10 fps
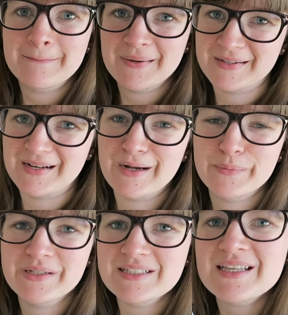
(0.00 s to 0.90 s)
But I
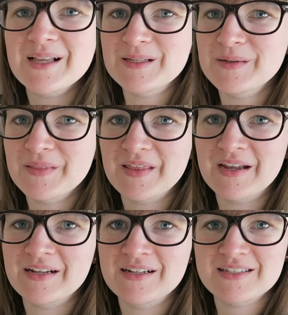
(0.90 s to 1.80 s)
will tell you
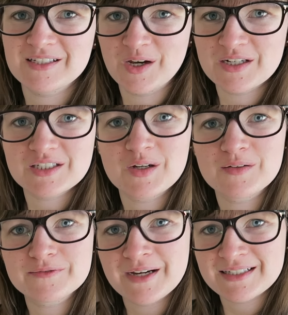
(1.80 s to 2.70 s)
that it is a young
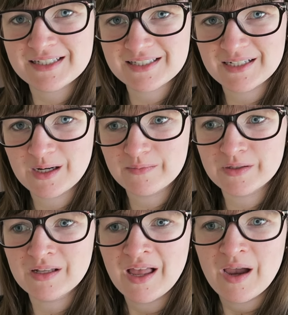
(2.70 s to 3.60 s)
adult fantasy
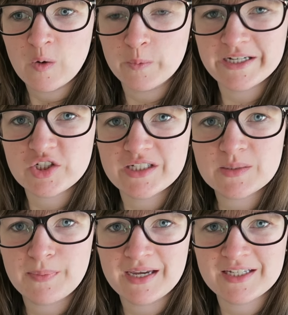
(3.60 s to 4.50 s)
novel which is
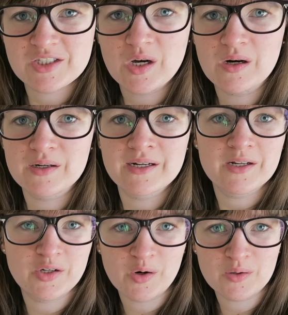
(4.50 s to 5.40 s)
based on
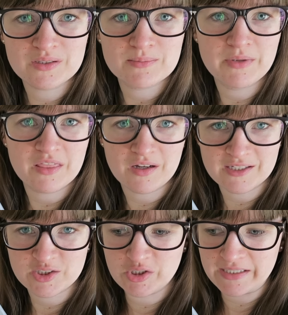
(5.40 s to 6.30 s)
Norse
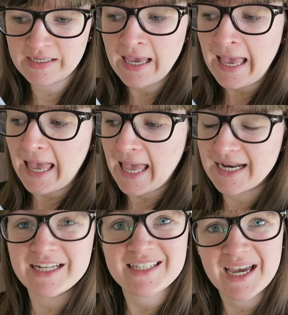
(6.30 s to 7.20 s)
mythology,
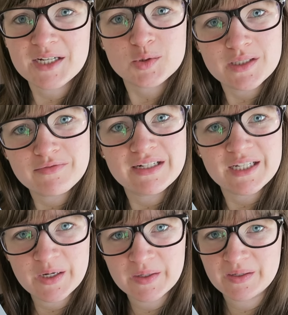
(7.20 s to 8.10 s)
and it's actually really
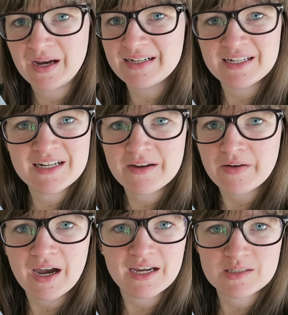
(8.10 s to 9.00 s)
good. I didn't have
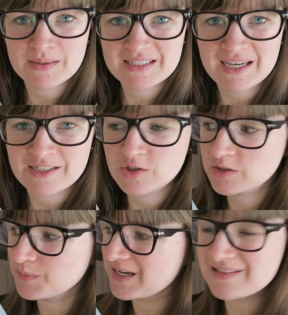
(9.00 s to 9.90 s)
high
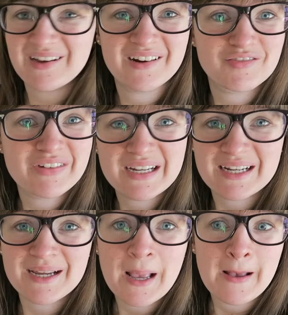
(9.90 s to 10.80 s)
expectations when I started
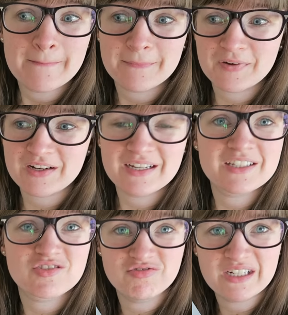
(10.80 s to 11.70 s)
reading, but
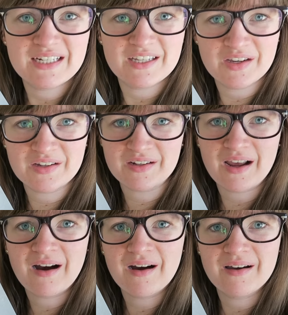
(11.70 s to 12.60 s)
it's really good.
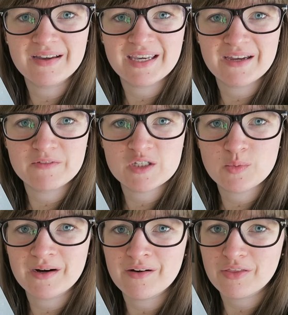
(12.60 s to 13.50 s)
I gave this
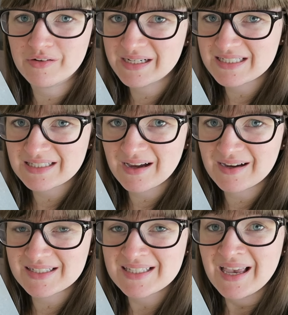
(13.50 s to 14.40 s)
one 3
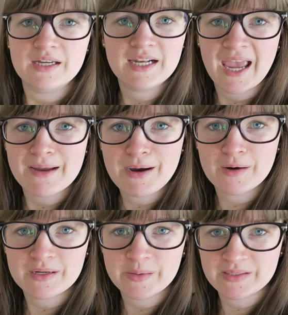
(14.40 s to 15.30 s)
stars. It came
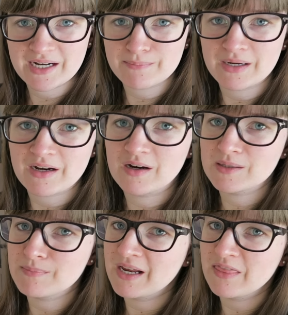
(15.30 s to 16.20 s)
out here in Denmark
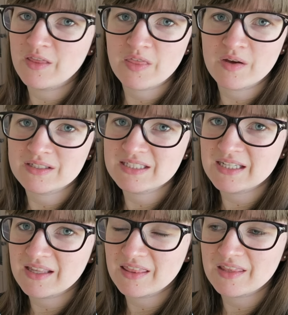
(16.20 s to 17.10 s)
on May the
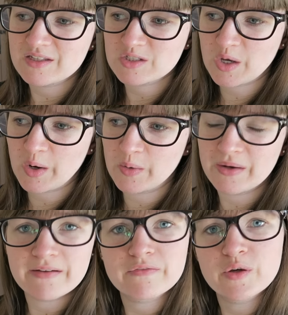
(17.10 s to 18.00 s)
13th, so
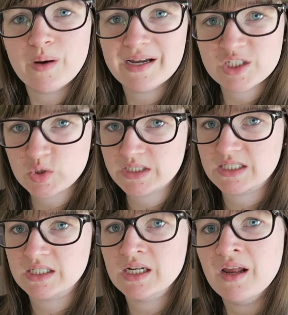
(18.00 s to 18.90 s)
if you are
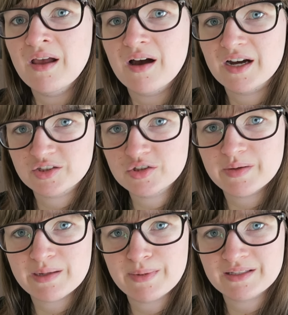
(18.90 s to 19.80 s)
interested, I do
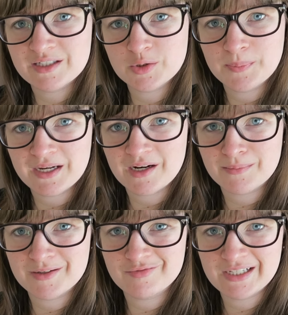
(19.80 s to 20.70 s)
recommend that you pick it
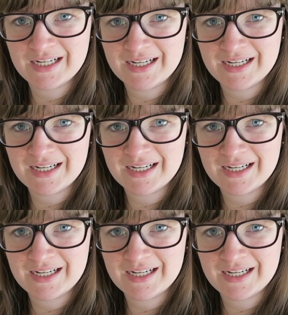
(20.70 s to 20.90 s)
up and read